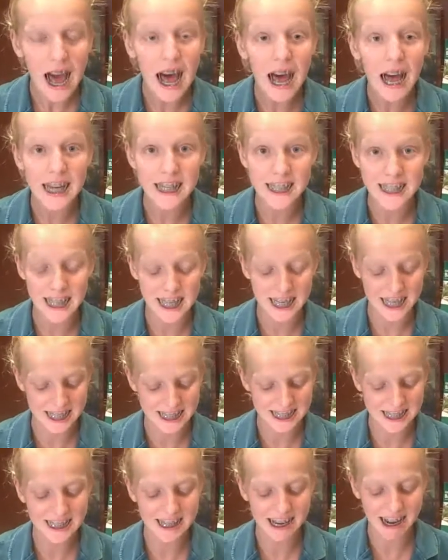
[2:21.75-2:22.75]

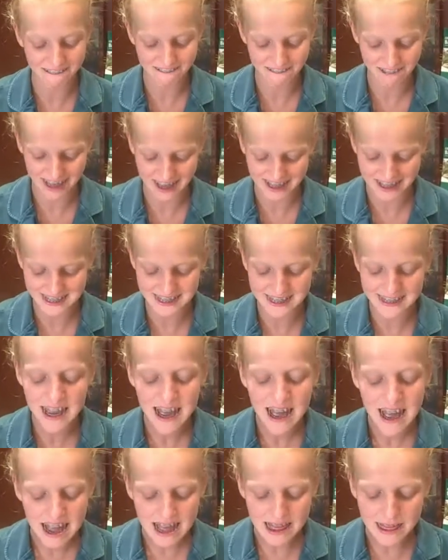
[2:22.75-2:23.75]
ideas, and advice
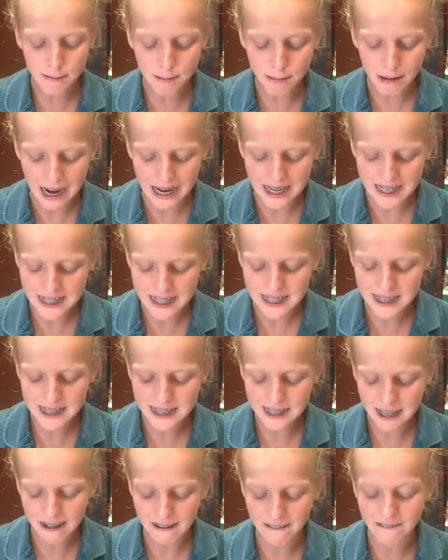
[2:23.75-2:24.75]
in the
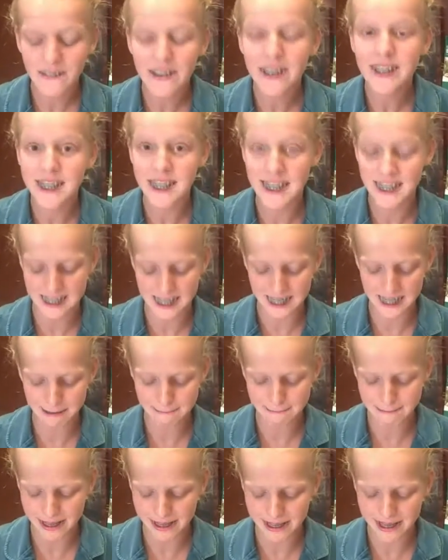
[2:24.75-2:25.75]
practice of
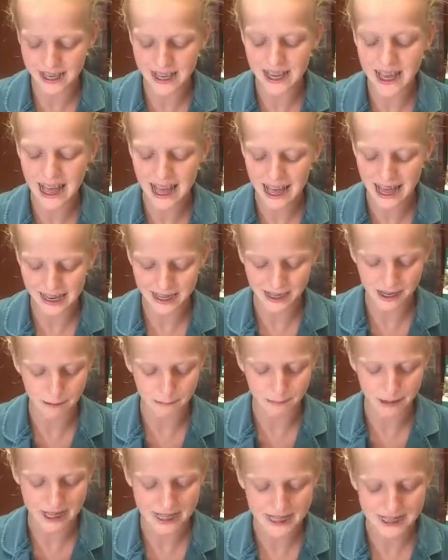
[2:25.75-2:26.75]
sustainability
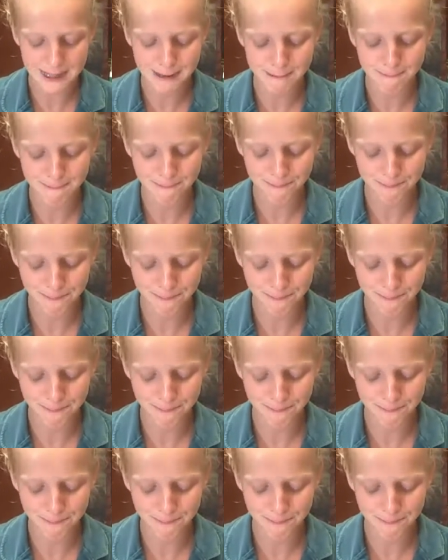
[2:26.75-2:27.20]
economics.